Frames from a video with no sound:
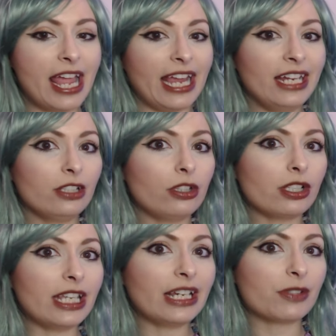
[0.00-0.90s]
And it looked
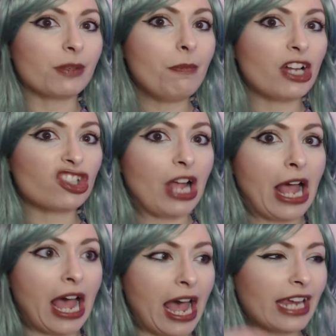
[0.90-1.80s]
like it was a much
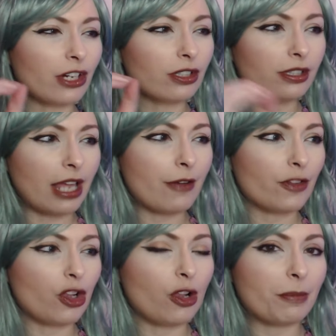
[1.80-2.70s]
higher level,